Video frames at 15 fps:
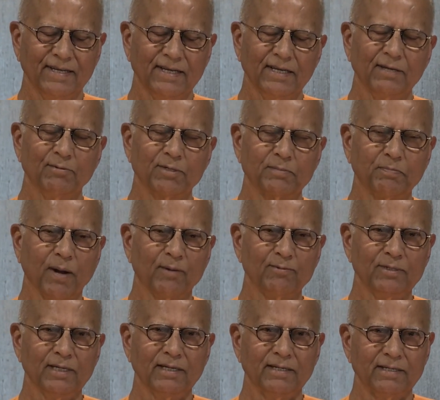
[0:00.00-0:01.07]
He was
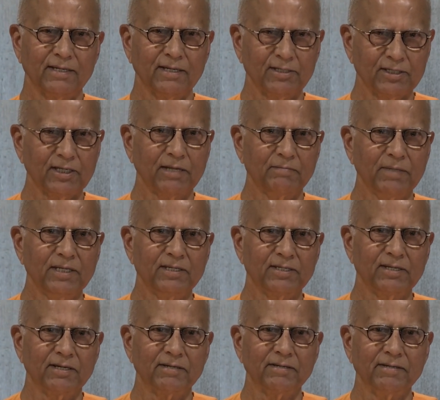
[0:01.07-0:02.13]
pounding Christian
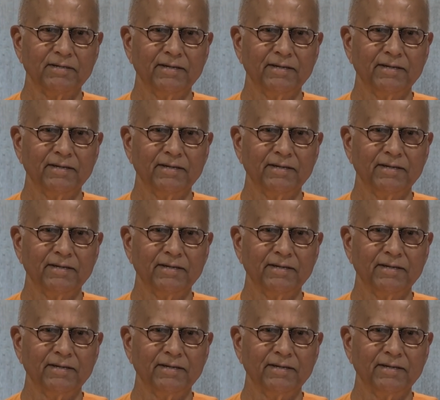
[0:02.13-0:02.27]
minister.